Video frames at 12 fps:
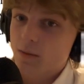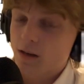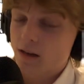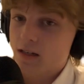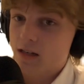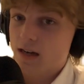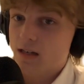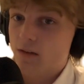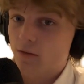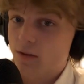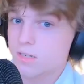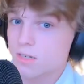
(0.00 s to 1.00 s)
like sex
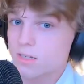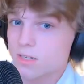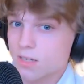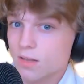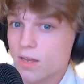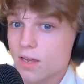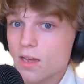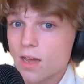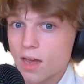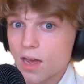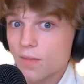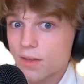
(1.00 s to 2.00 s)
differences and
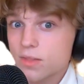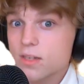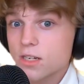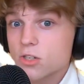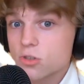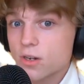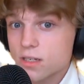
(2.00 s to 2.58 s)
like the dendritic